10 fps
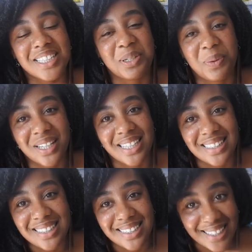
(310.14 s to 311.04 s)
I just want
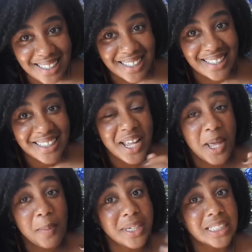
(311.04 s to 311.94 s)
this to end
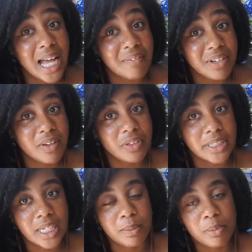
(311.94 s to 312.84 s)
because I've never
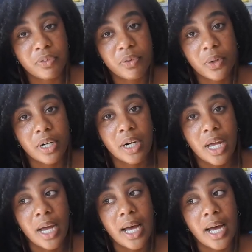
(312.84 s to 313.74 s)
done it before
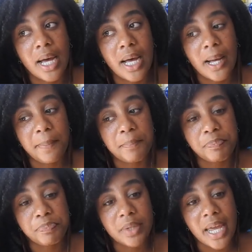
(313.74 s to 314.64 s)

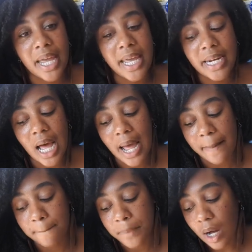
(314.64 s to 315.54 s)
um, and
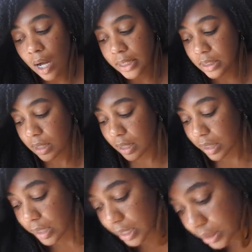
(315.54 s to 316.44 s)
I bought
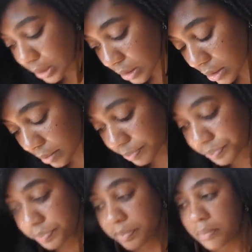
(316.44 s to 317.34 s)
this
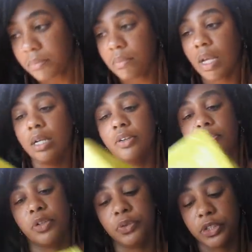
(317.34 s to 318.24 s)

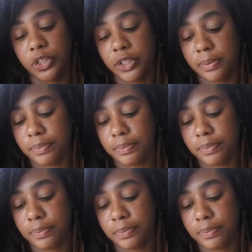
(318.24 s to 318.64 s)
diffuser.